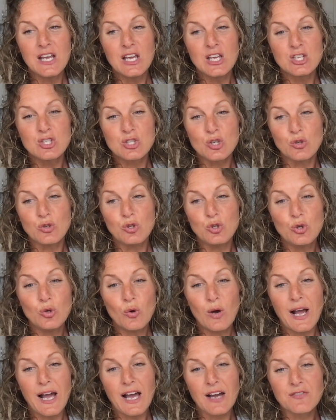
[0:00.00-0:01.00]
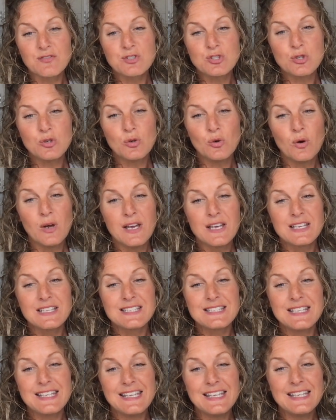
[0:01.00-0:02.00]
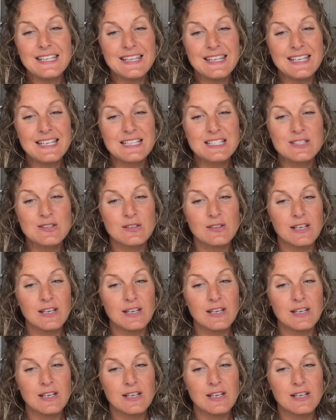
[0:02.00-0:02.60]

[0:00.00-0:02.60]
So you have to, in this